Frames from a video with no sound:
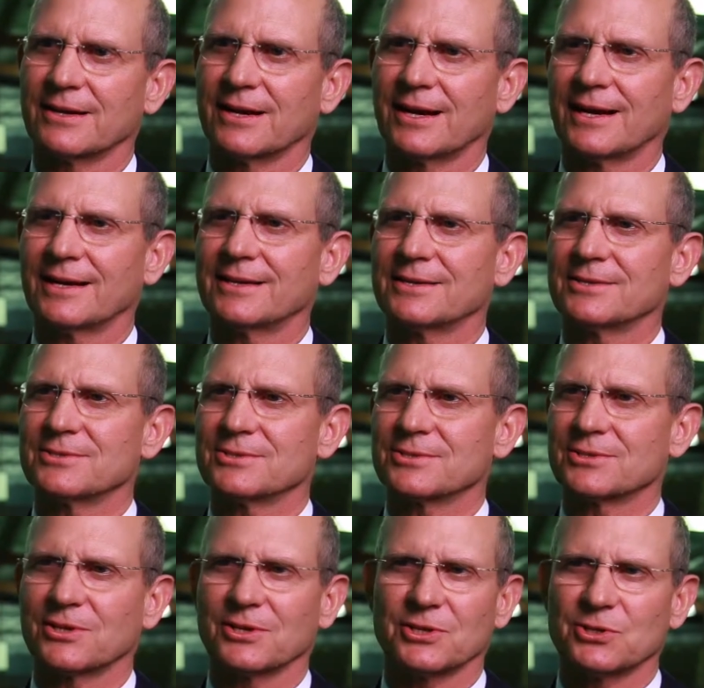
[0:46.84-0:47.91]
God
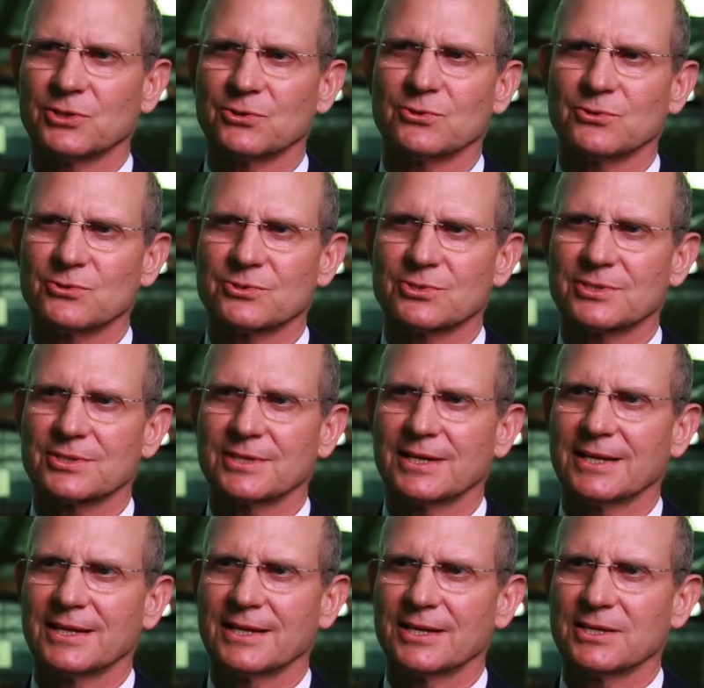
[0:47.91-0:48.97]
is going to use
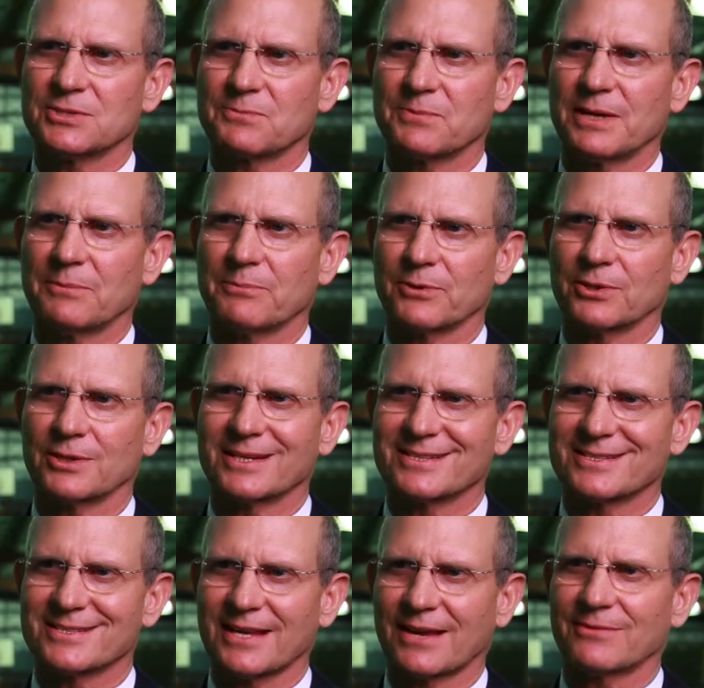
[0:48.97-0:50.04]
His people,
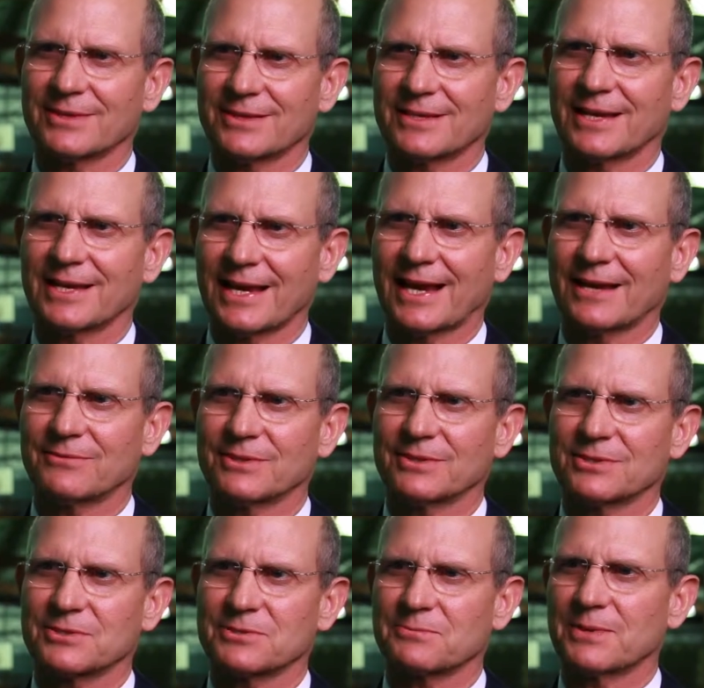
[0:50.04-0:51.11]
His Seventh-day
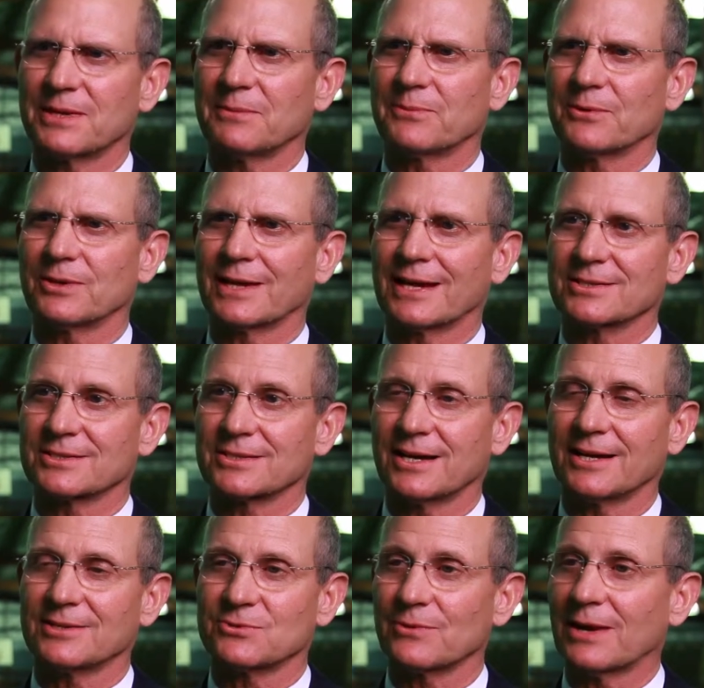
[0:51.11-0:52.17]
Adventist people, as
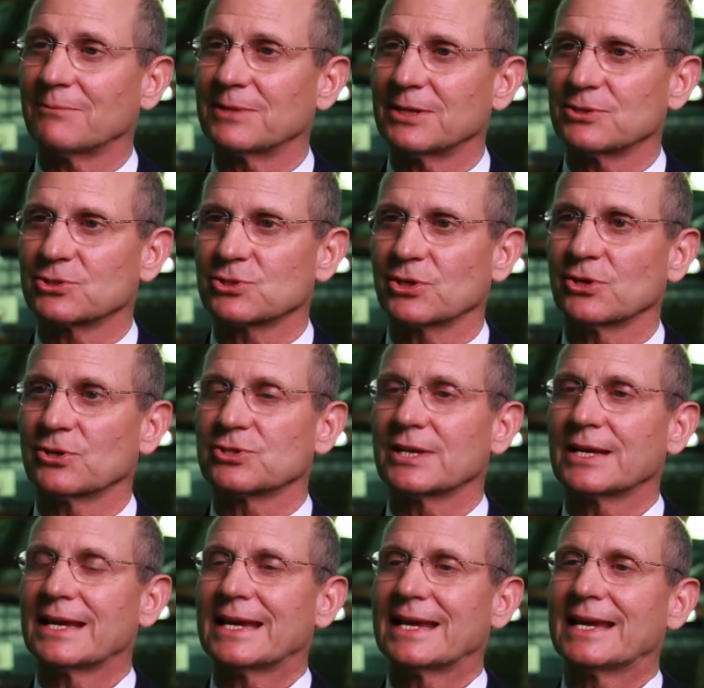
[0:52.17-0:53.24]
God's remnant
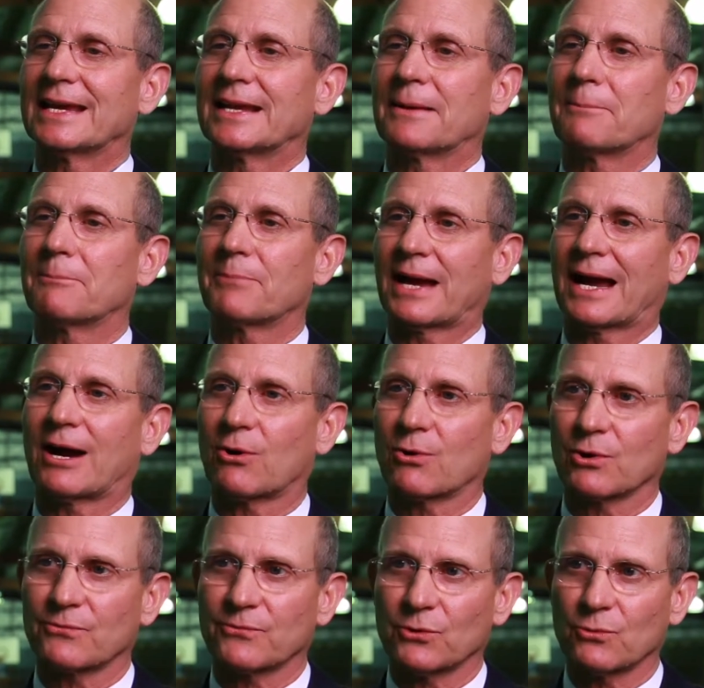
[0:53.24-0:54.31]
church in a
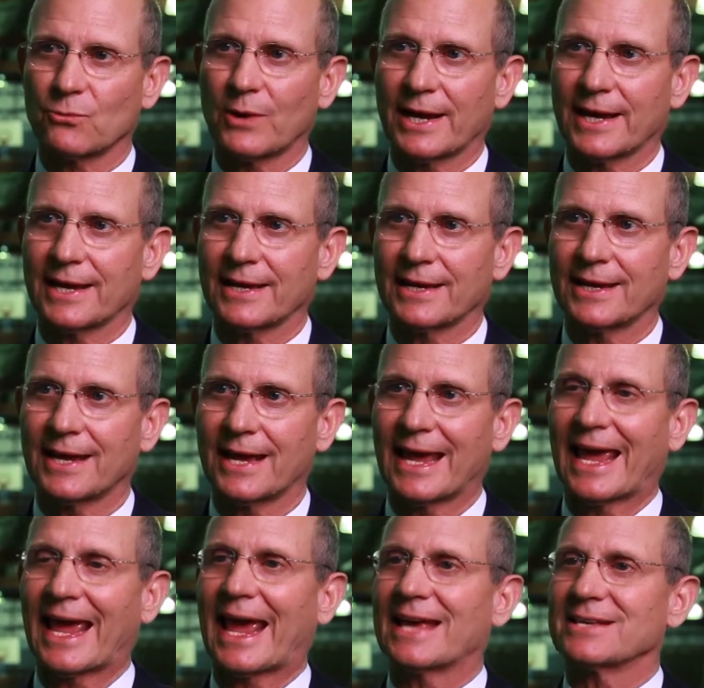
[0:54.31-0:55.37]
powerful way
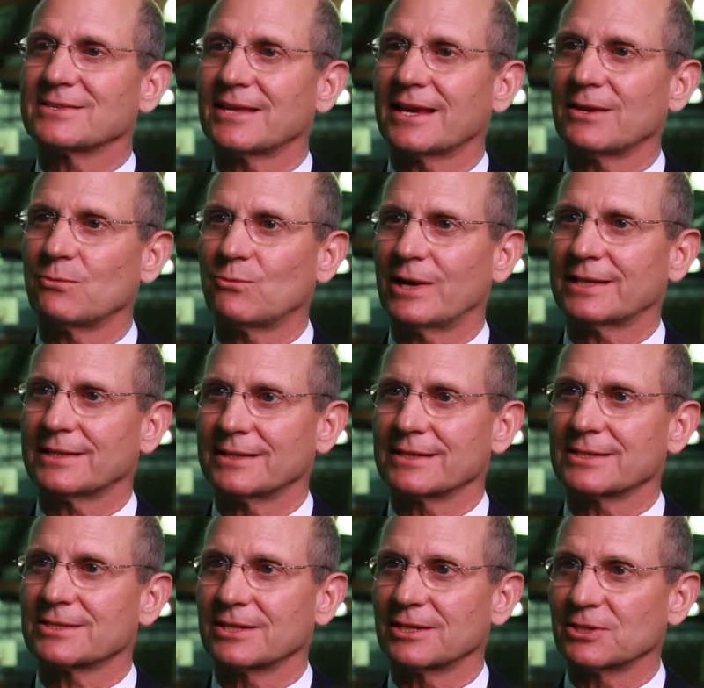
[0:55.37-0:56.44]
as they
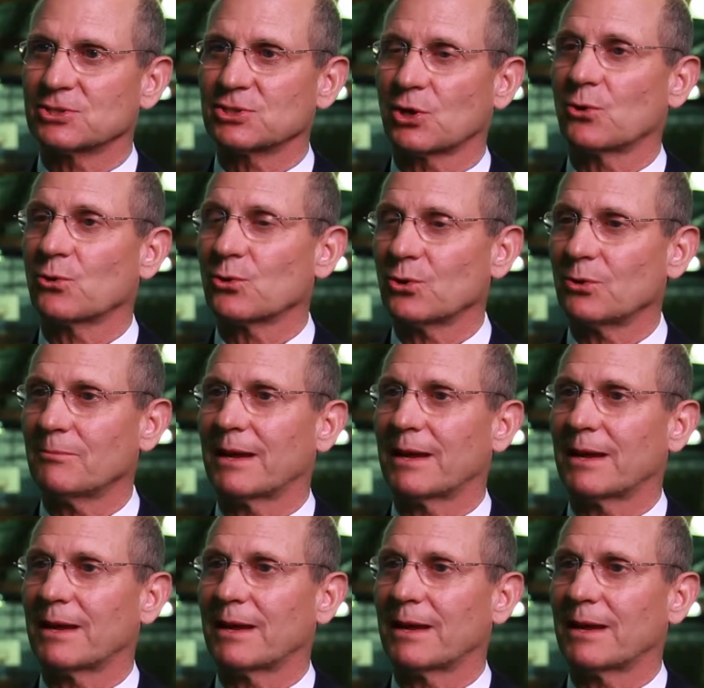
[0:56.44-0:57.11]
witness in total